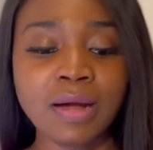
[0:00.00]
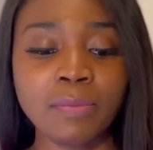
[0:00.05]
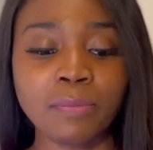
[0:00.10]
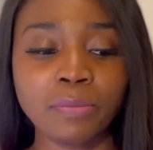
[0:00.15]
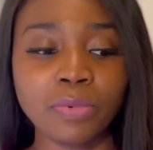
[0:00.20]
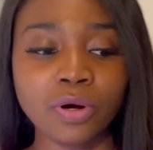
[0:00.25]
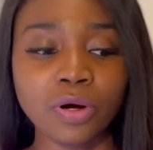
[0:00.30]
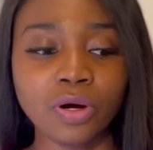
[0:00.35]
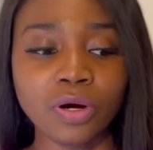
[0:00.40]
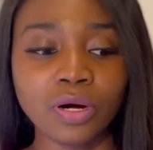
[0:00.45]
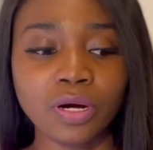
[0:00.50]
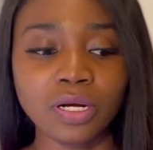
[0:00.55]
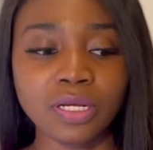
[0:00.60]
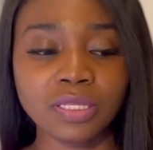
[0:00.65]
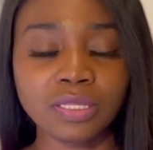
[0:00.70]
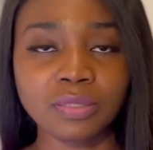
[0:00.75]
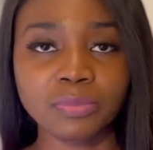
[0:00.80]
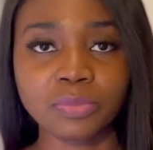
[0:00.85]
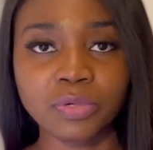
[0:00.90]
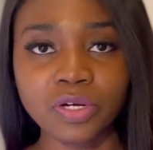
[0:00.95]
But
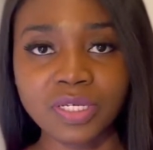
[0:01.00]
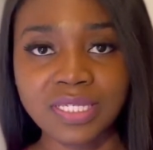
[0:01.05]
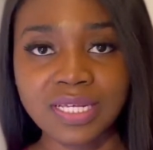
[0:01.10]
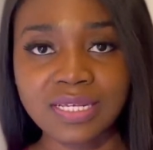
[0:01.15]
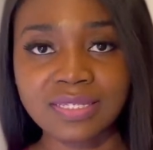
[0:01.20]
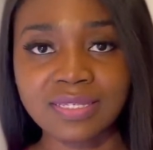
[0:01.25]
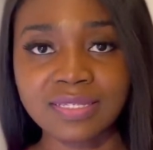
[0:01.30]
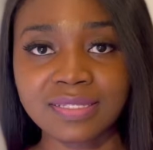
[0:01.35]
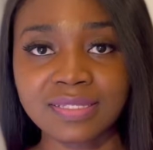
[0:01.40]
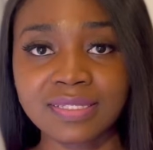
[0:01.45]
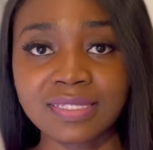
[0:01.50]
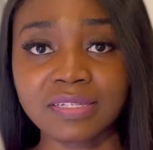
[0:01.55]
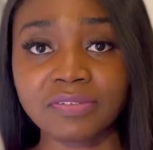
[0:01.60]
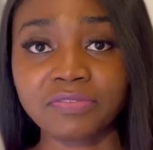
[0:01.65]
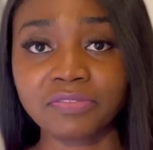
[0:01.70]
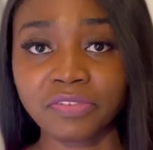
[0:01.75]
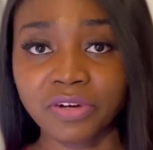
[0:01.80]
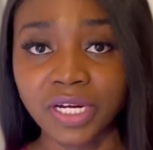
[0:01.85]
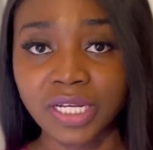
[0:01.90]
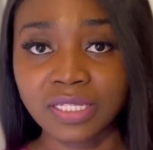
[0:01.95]
the process is
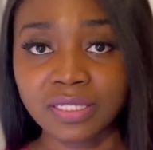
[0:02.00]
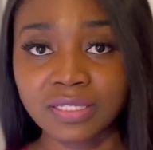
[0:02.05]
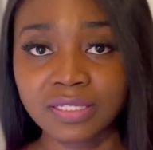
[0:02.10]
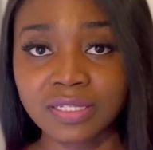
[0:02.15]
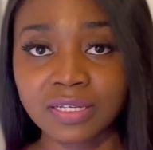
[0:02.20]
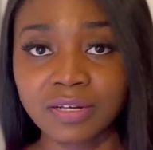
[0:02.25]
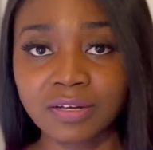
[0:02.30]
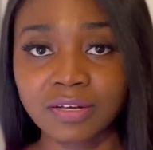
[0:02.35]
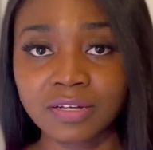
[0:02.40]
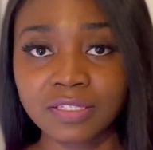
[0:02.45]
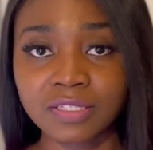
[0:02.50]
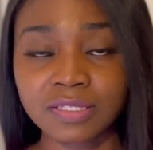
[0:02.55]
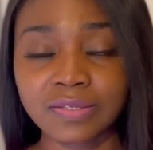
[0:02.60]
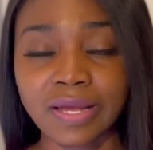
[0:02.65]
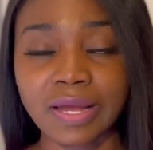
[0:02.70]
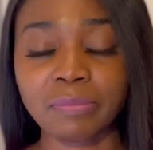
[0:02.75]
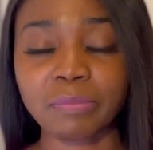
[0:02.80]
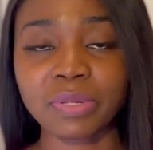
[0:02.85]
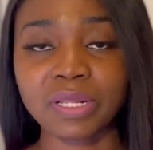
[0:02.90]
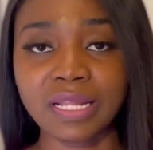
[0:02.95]
different to
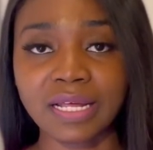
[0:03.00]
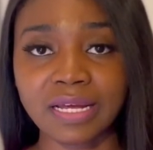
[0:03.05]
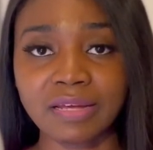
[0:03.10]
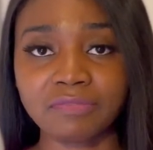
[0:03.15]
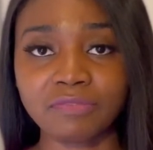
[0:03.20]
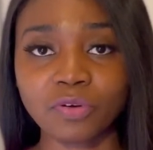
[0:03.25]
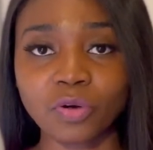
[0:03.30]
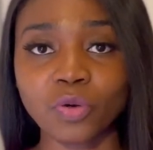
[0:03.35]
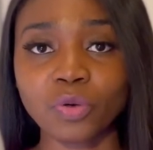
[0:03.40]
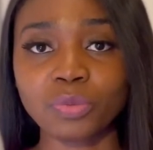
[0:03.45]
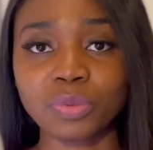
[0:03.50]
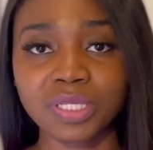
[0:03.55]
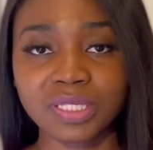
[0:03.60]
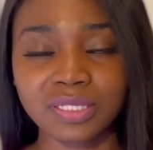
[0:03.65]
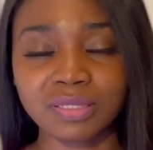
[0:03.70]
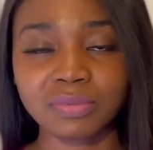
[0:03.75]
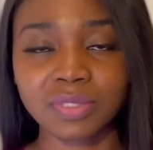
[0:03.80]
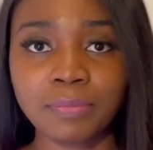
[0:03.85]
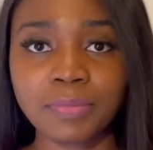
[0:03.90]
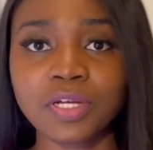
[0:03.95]
apply for
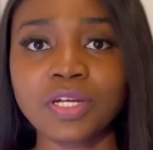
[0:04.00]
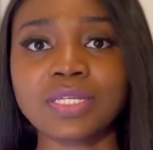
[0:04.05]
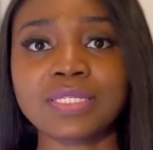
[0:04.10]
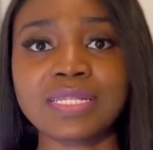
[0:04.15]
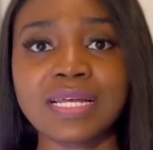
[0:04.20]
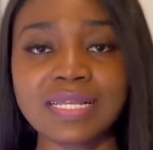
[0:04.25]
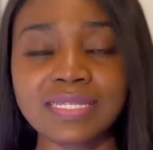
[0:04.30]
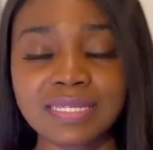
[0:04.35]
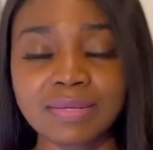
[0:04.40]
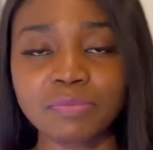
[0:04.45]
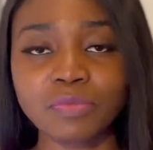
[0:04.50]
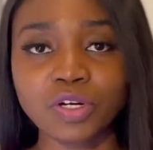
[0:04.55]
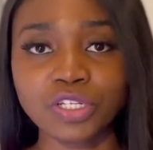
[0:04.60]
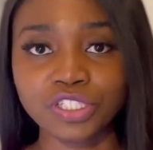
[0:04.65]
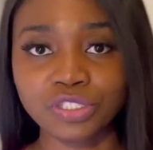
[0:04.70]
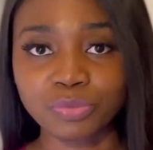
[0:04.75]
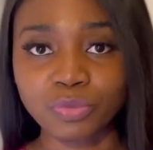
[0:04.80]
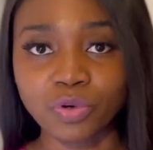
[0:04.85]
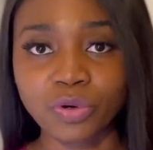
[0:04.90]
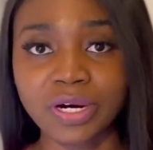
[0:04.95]
OPT because that's a much
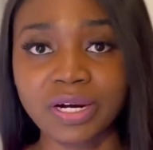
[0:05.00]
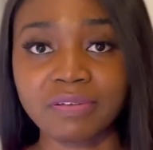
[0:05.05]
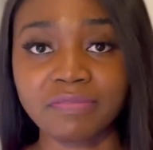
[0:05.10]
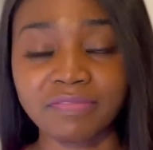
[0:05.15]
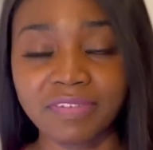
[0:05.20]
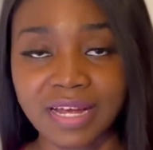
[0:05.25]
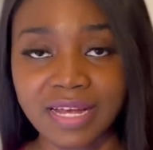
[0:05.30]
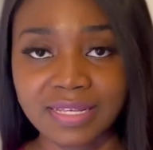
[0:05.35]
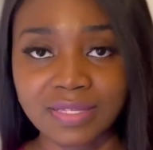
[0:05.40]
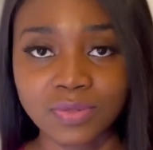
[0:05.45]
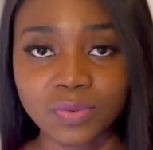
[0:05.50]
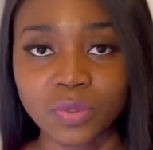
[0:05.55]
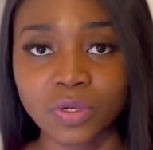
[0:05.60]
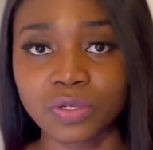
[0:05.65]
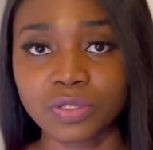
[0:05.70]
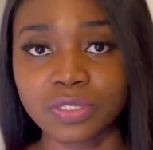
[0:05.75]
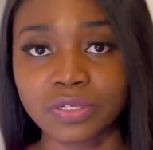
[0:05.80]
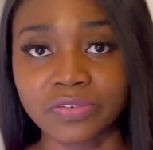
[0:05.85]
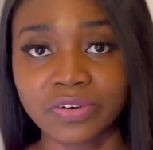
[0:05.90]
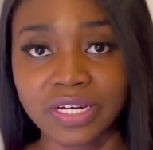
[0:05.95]
more advanced work
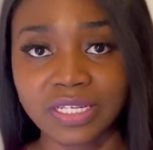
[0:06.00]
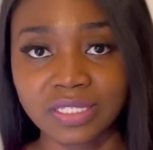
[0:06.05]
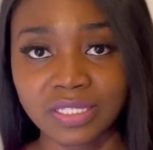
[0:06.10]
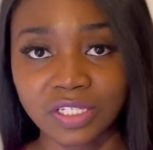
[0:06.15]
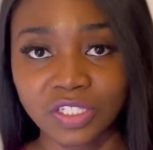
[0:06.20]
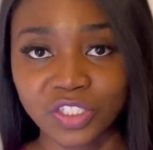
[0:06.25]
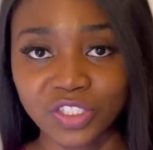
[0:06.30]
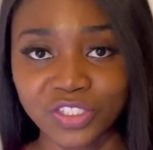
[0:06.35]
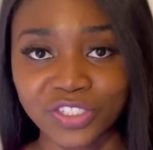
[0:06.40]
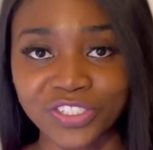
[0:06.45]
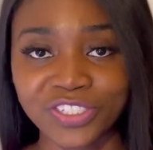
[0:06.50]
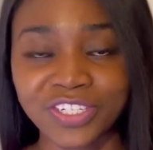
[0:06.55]
authorization.